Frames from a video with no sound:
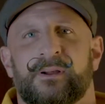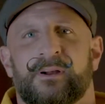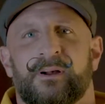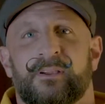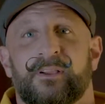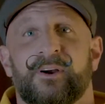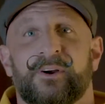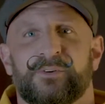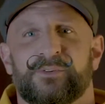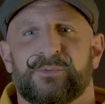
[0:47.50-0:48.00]
a
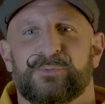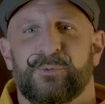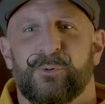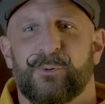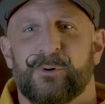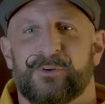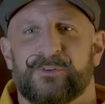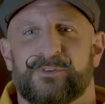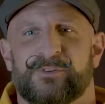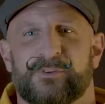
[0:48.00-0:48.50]
large
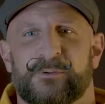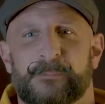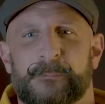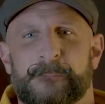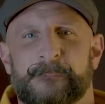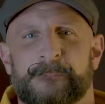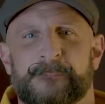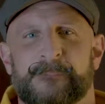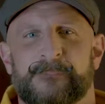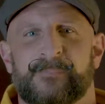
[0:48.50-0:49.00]
force.
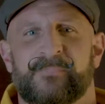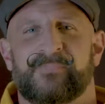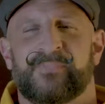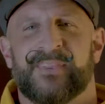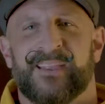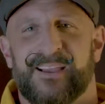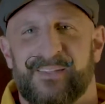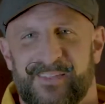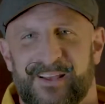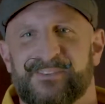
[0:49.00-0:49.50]

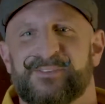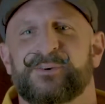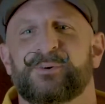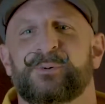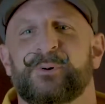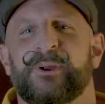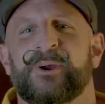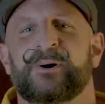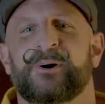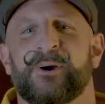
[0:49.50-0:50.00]
And that's who
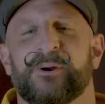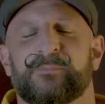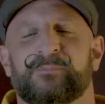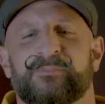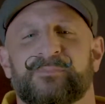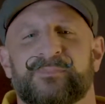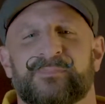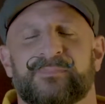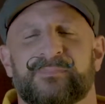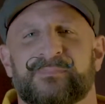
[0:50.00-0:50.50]
we are.
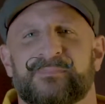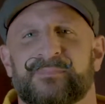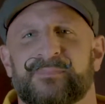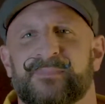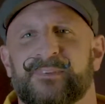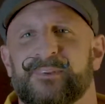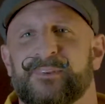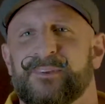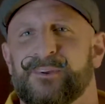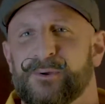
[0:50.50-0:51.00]

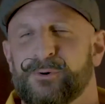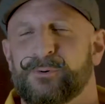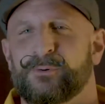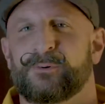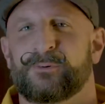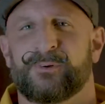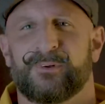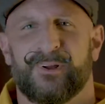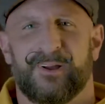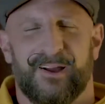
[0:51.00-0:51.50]
You,
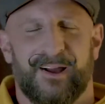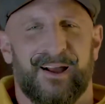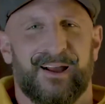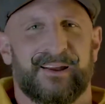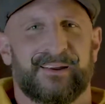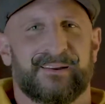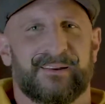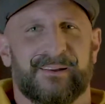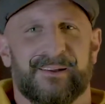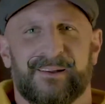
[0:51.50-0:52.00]

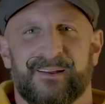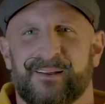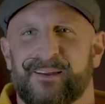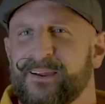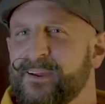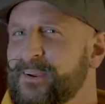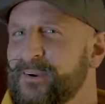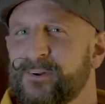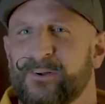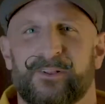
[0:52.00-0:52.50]
I,
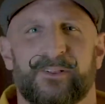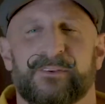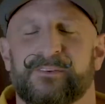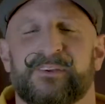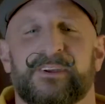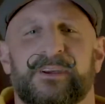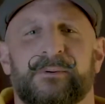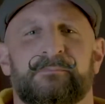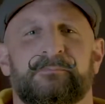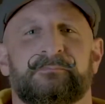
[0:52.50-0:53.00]
and all the
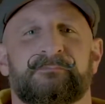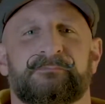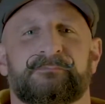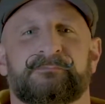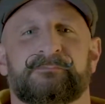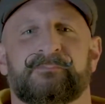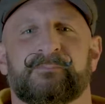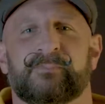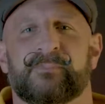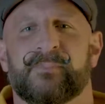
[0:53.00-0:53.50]
team.
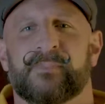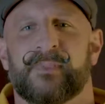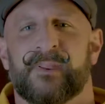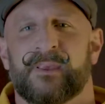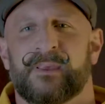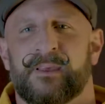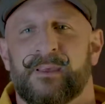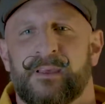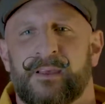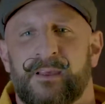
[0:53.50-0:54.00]

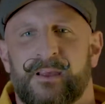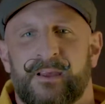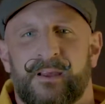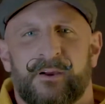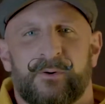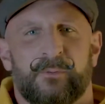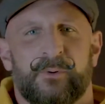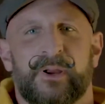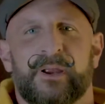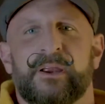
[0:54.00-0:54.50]

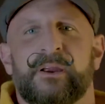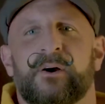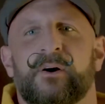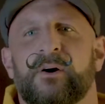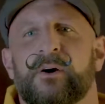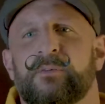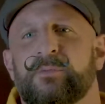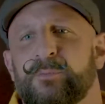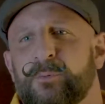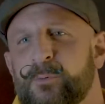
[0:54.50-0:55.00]
We
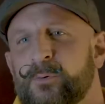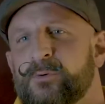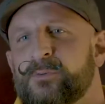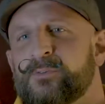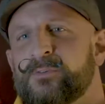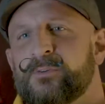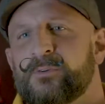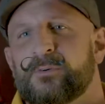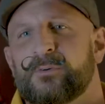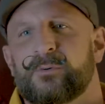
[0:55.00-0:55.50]
are a
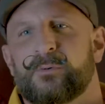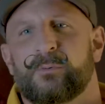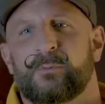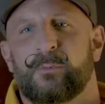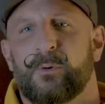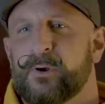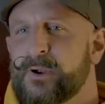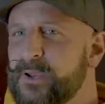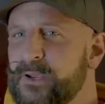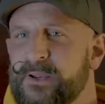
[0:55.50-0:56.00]
force
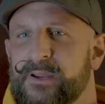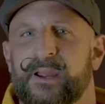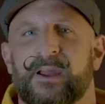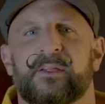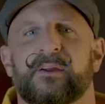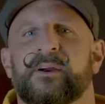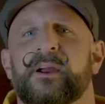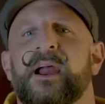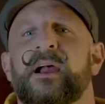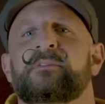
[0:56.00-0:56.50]
working
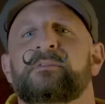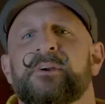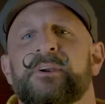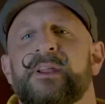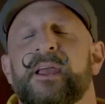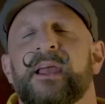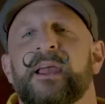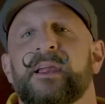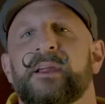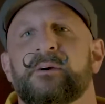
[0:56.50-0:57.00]
together every
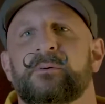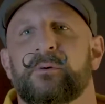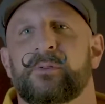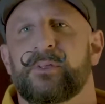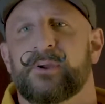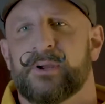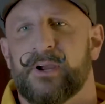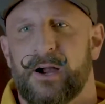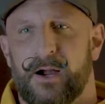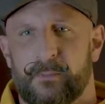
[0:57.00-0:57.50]
day with
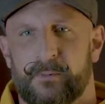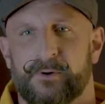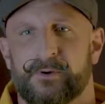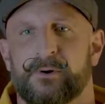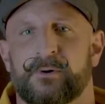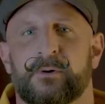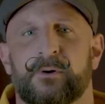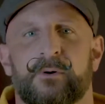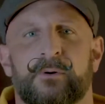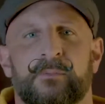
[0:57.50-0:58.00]
a common
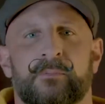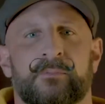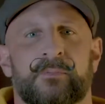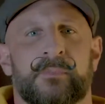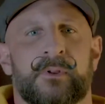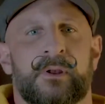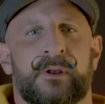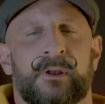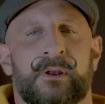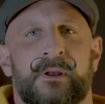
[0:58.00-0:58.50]
goal.
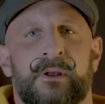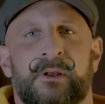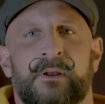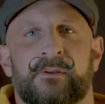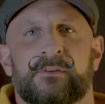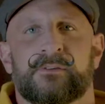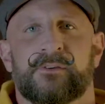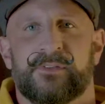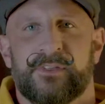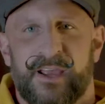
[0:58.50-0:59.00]

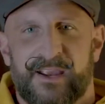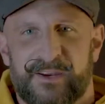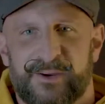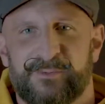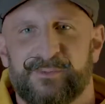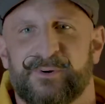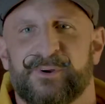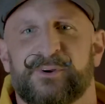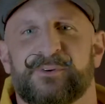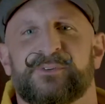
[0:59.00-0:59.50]
So thank you
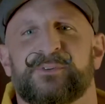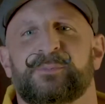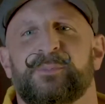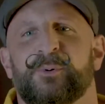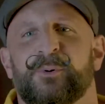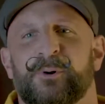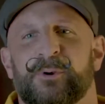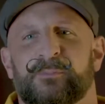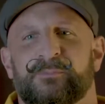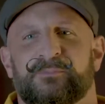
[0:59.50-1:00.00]
for your
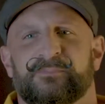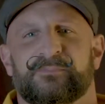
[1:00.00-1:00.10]
support.